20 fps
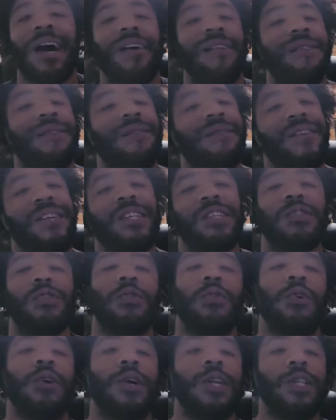
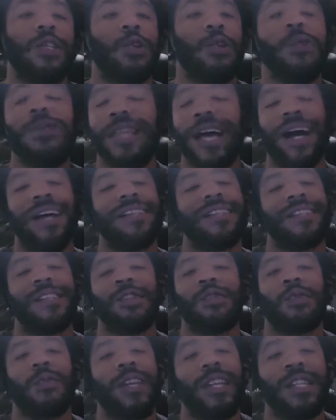official
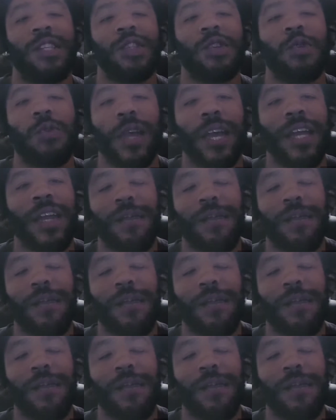2022